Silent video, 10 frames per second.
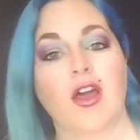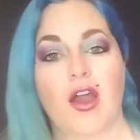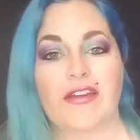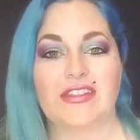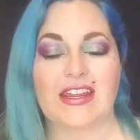
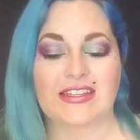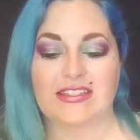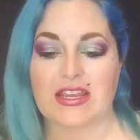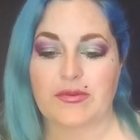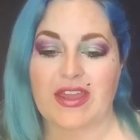Alright, the next
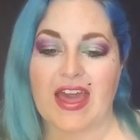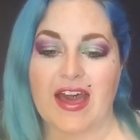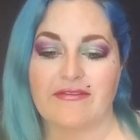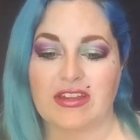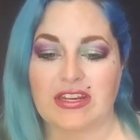thing we
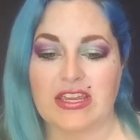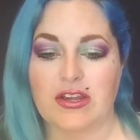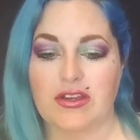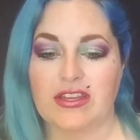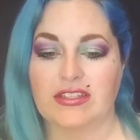have in
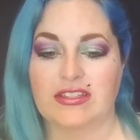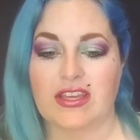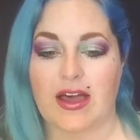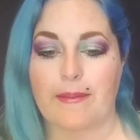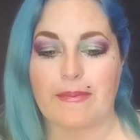here is
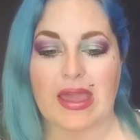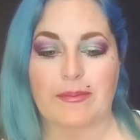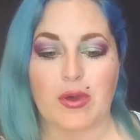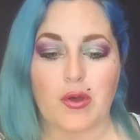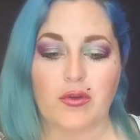the
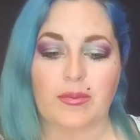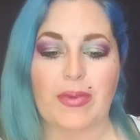Mahmoud